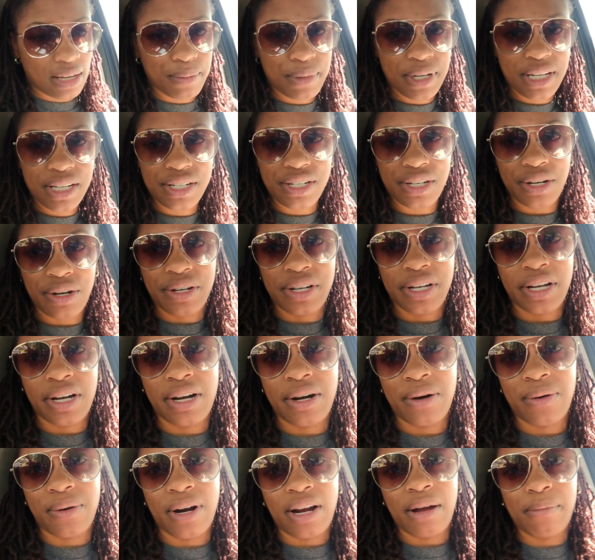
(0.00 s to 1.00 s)
let me show
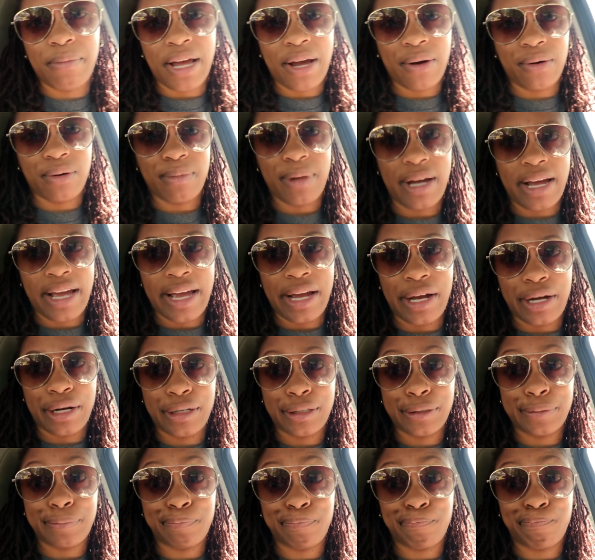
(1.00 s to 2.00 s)
y'all where I'm at with my
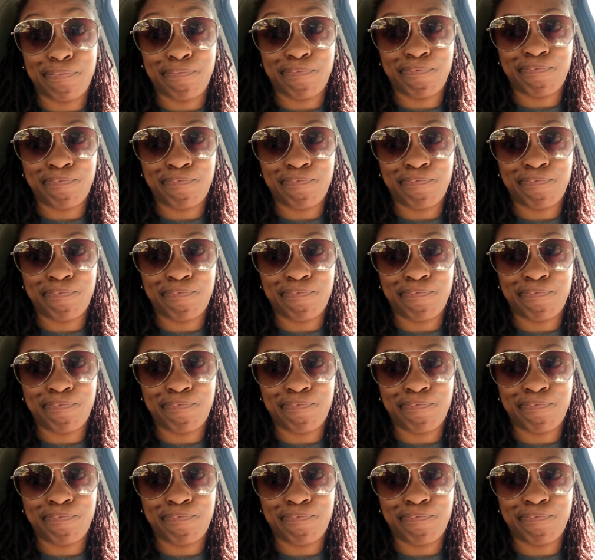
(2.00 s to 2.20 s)
hair.